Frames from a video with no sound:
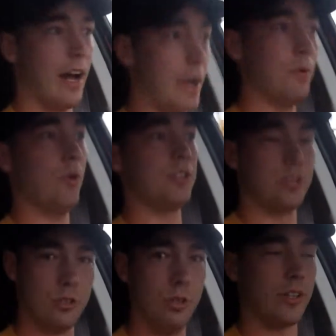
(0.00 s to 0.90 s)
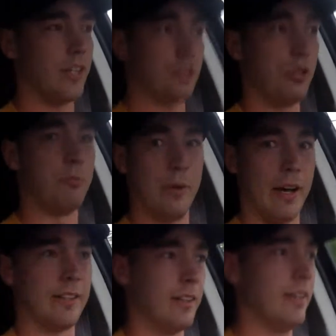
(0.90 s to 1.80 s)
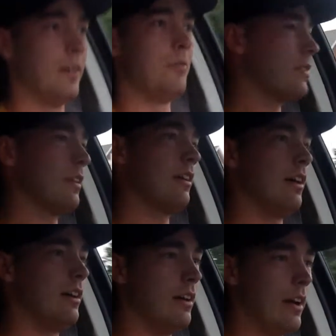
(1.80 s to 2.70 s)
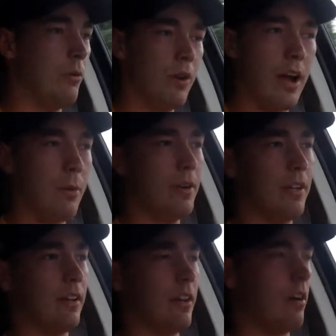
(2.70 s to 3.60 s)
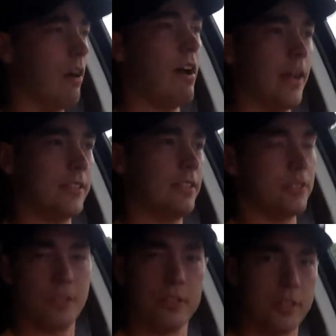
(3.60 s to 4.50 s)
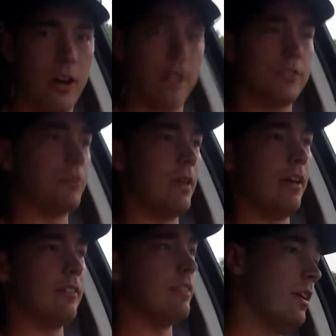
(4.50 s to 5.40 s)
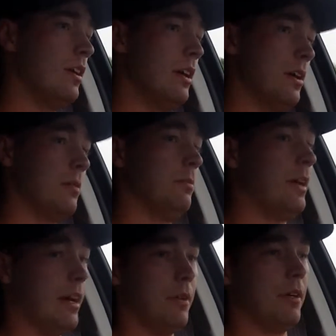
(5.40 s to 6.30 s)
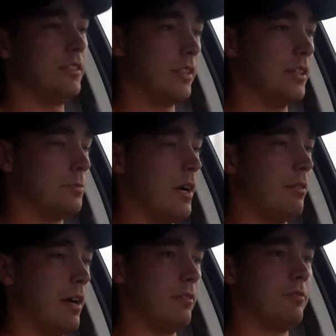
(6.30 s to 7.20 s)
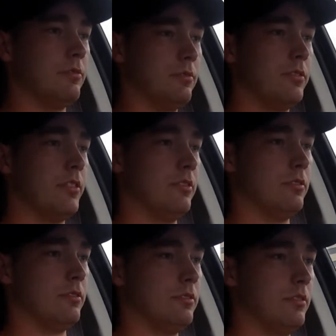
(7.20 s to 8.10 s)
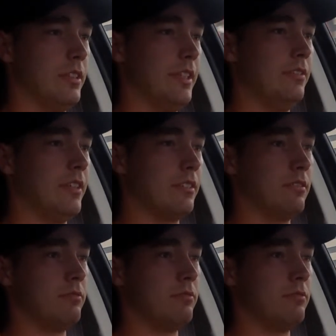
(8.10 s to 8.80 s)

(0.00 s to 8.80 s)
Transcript: I'm going to look at your butt. I wonder how many car accidents girls cause from that. Yeah, anyway, so that's my rant for the evening.